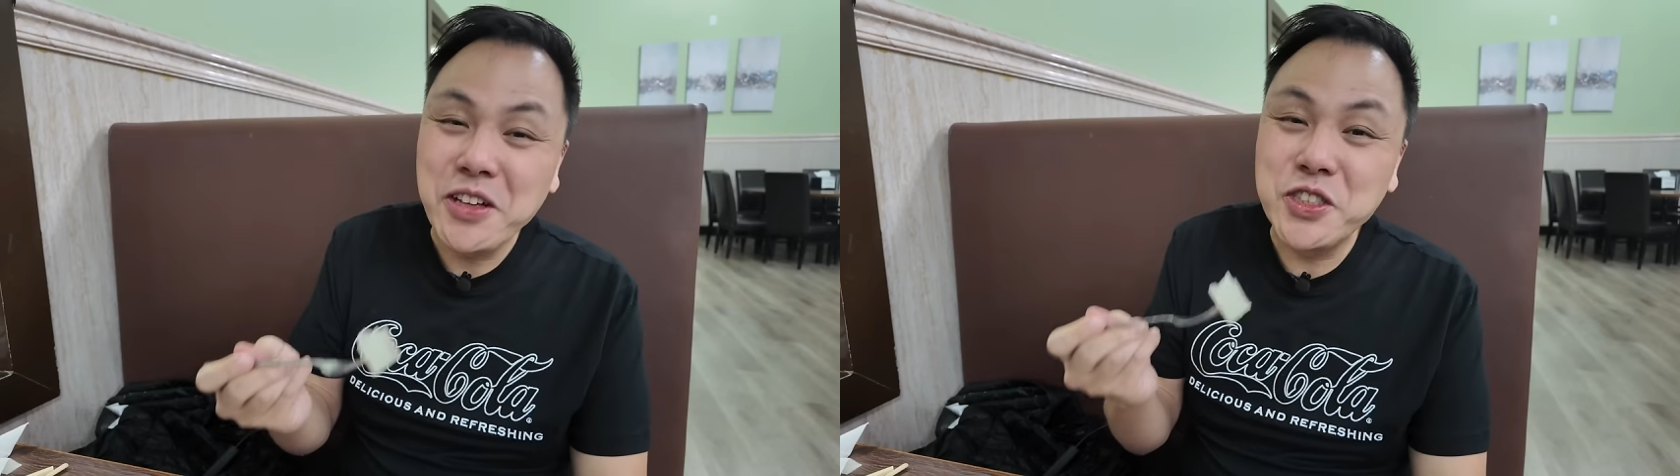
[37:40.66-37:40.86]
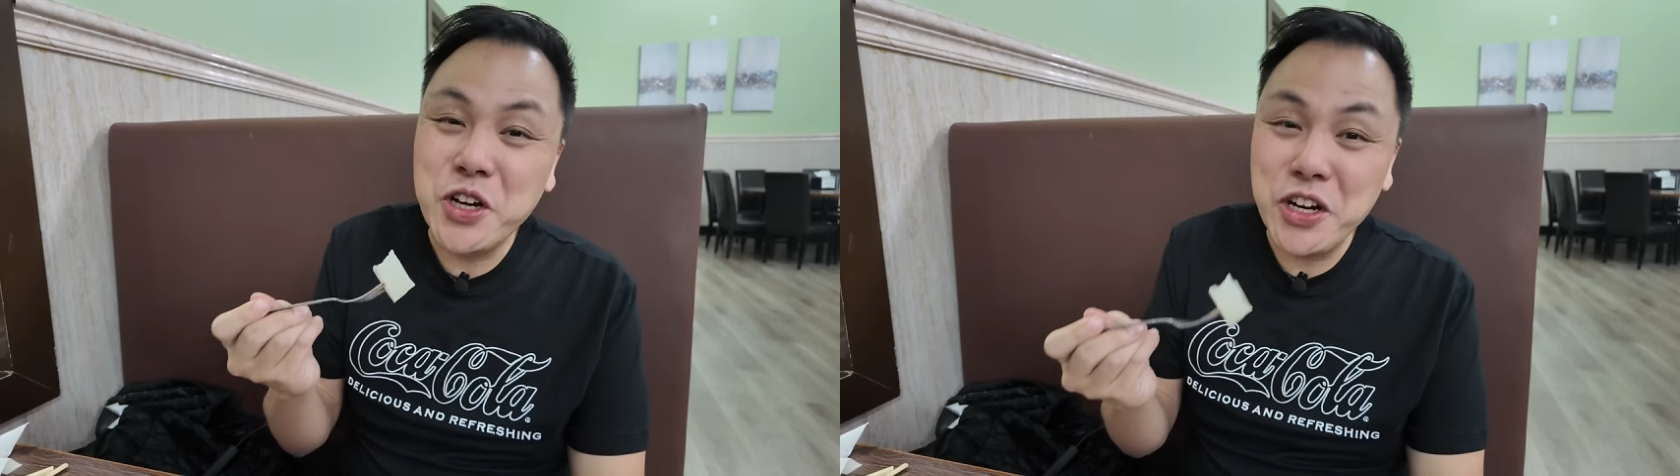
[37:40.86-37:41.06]

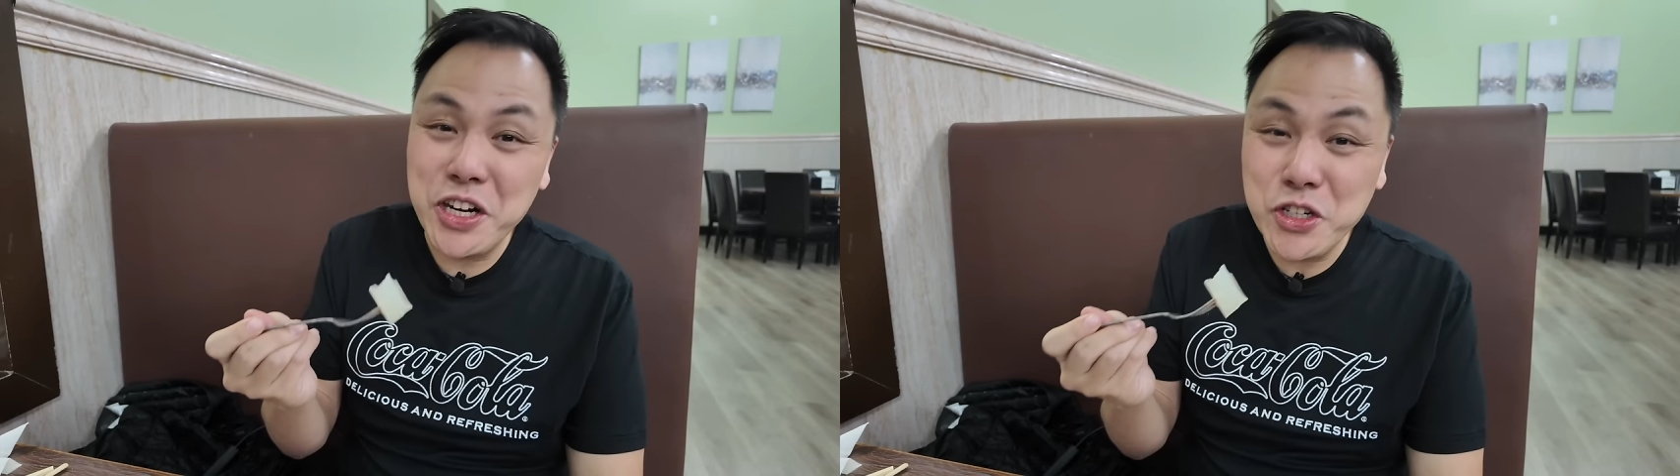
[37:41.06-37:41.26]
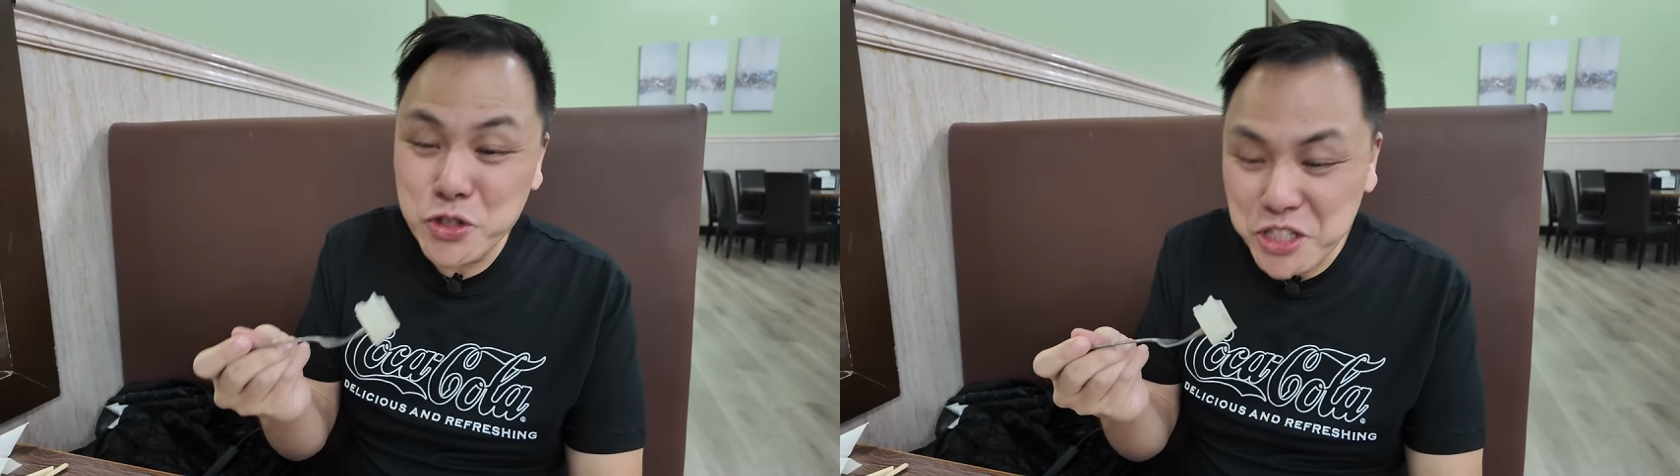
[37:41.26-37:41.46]
It's got
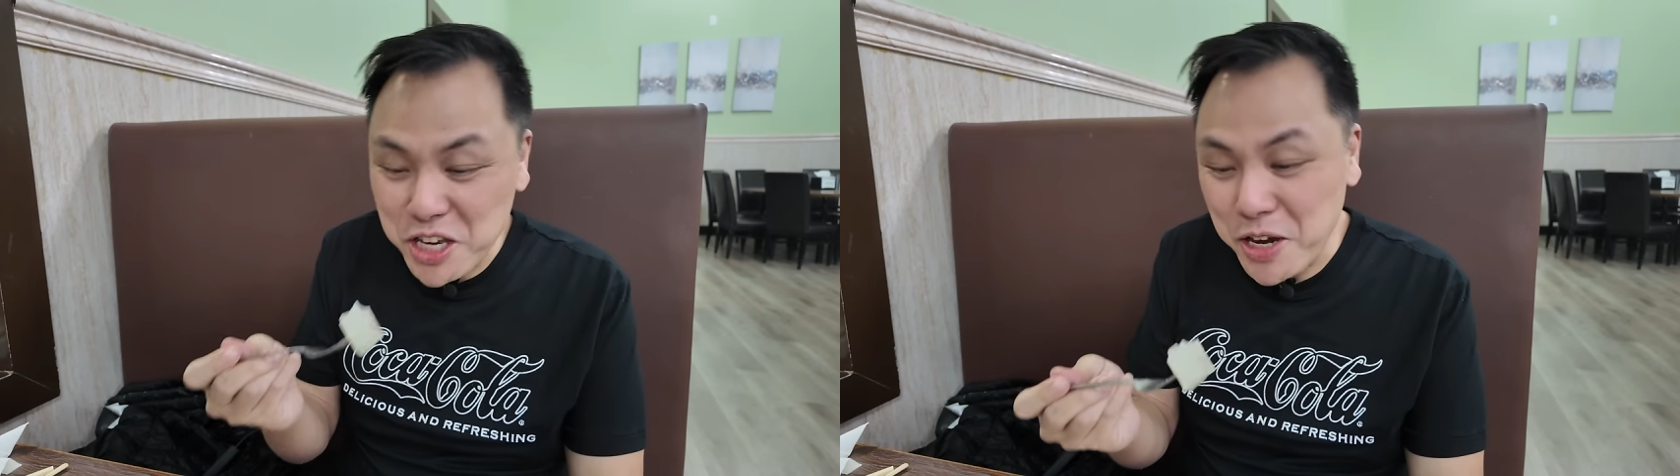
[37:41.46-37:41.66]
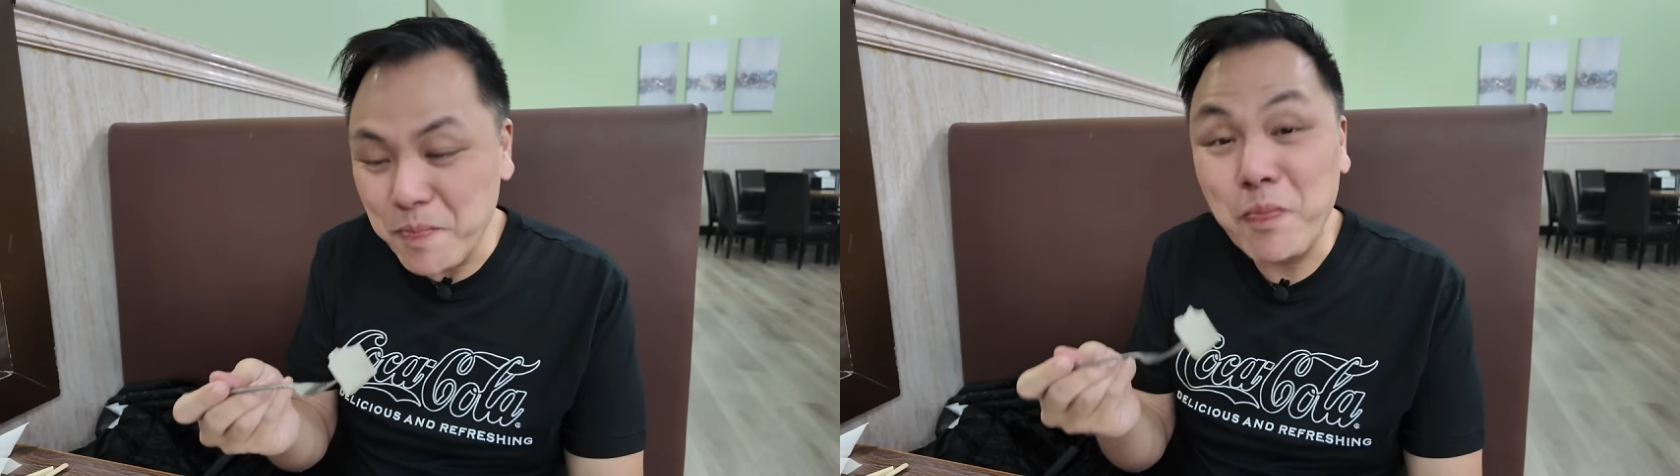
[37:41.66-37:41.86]
an
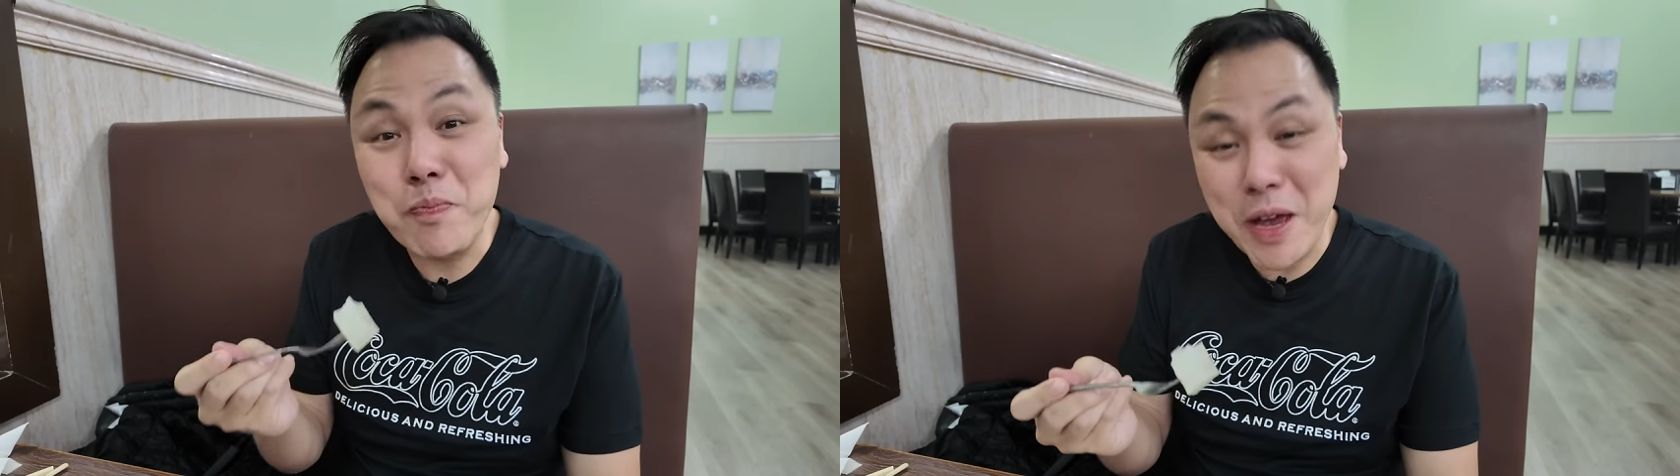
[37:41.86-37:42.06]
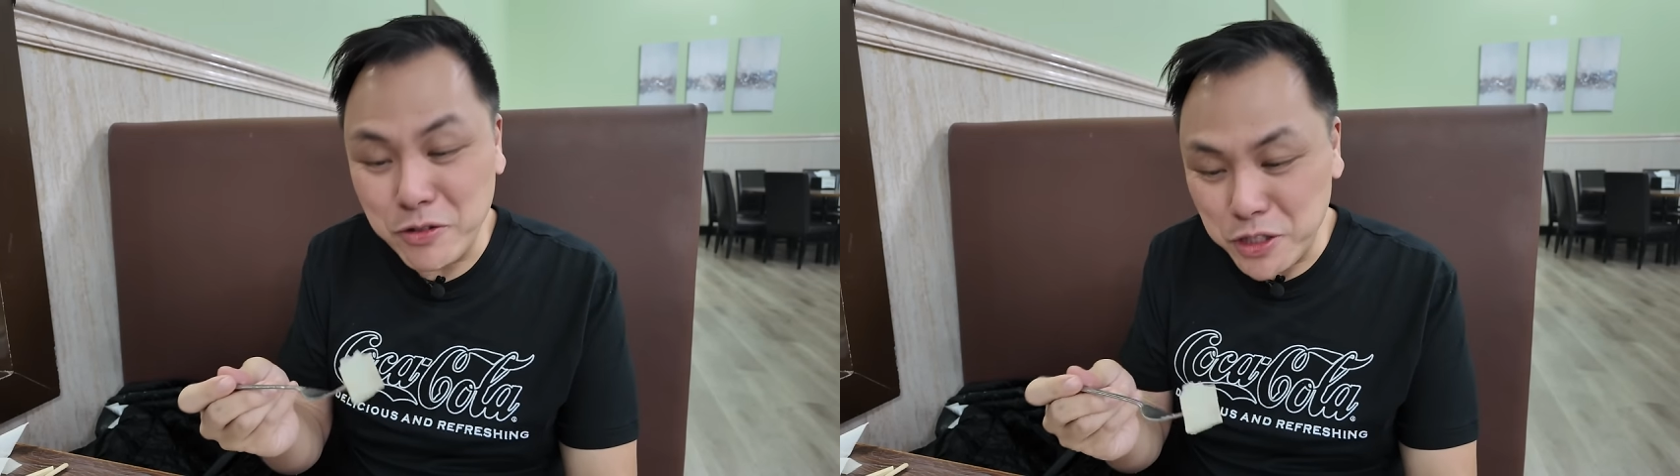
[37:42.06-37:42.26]
interesting
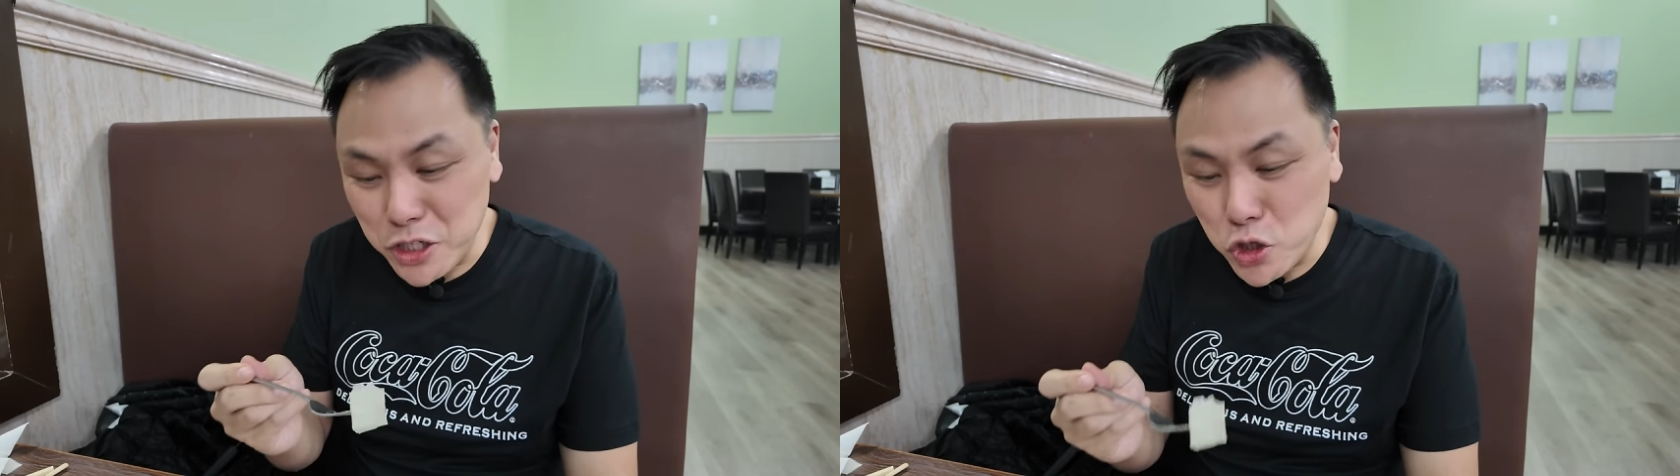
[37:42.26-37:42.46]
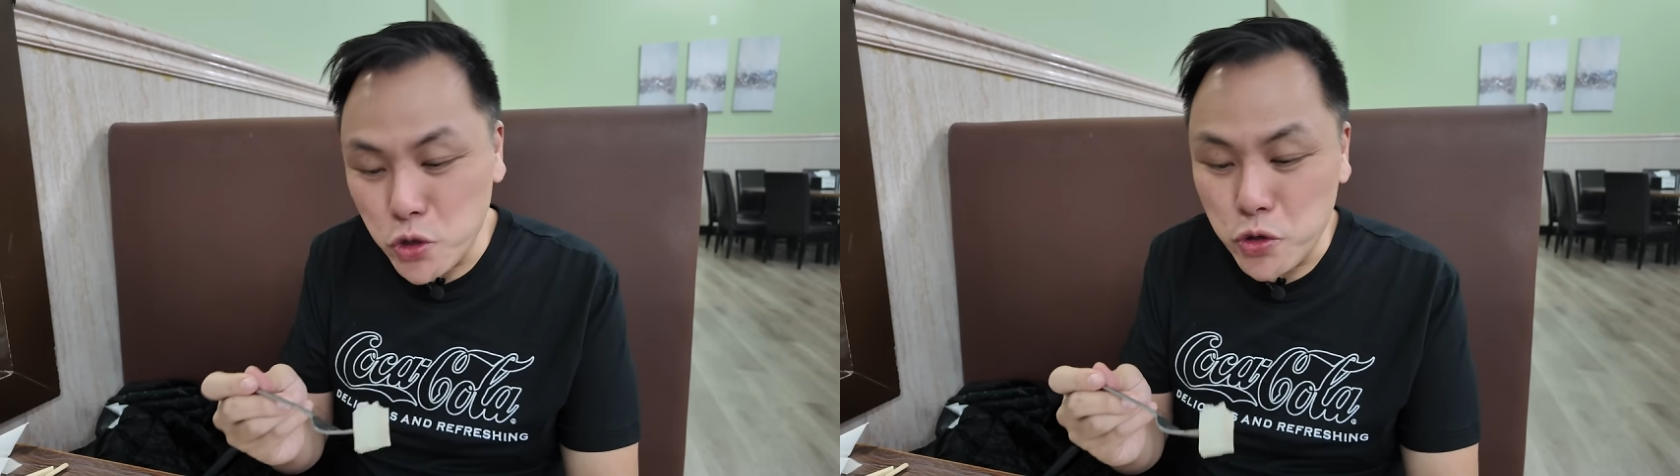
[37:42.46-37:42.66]

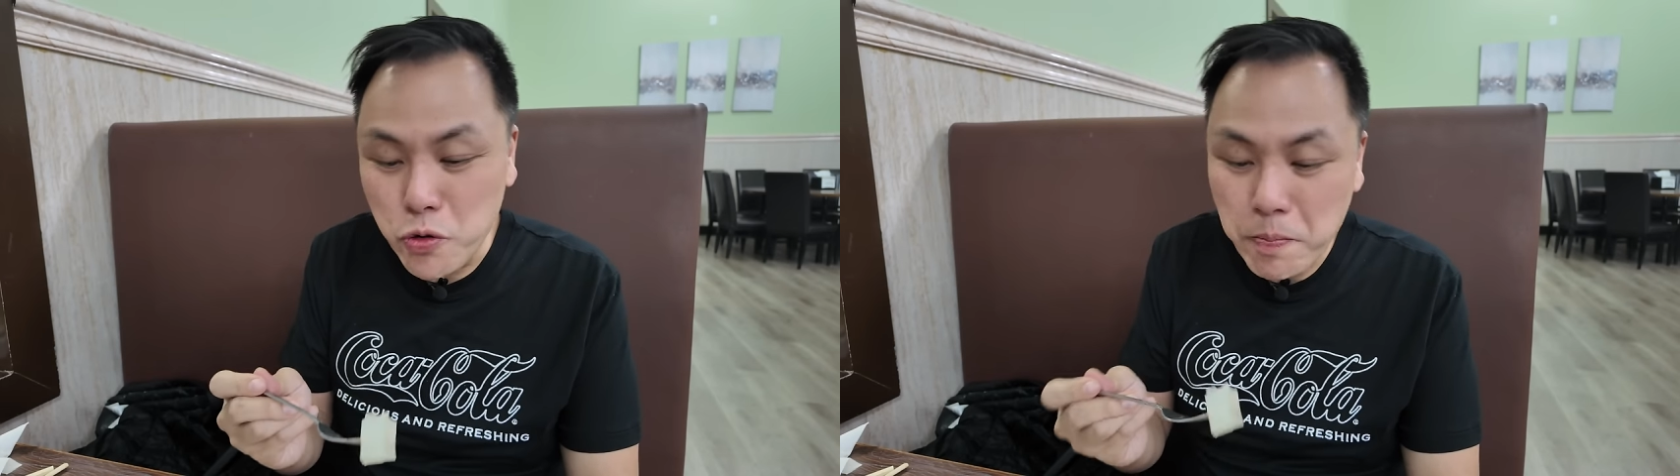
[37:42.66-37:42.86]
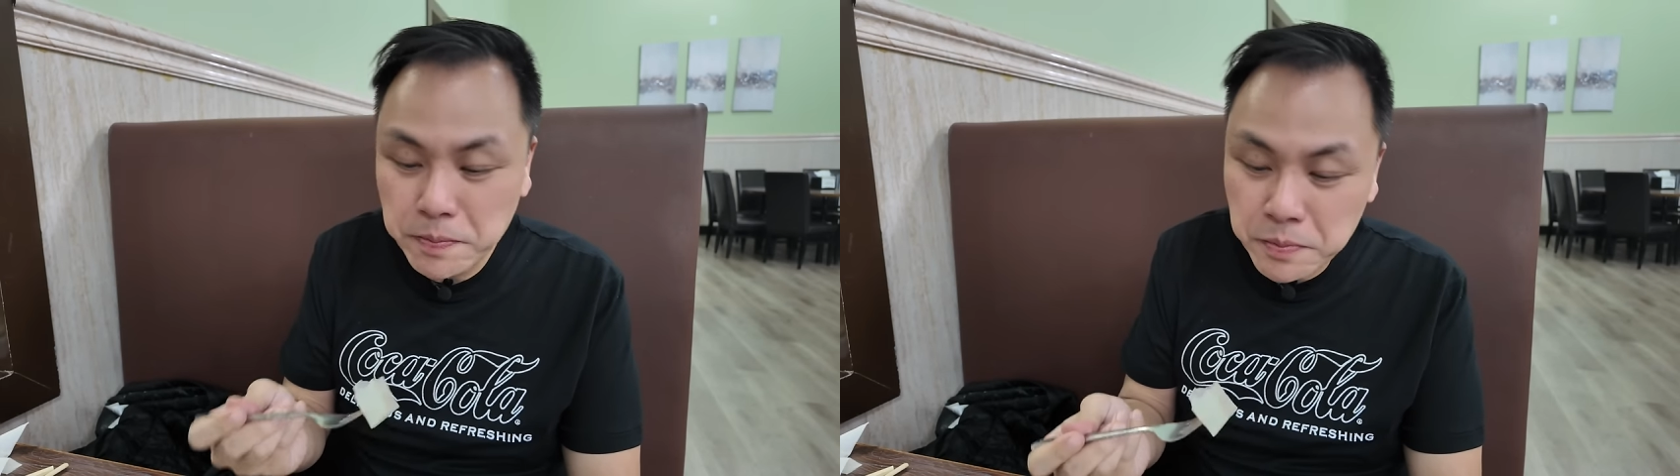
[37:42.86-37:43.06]
bouncy chew,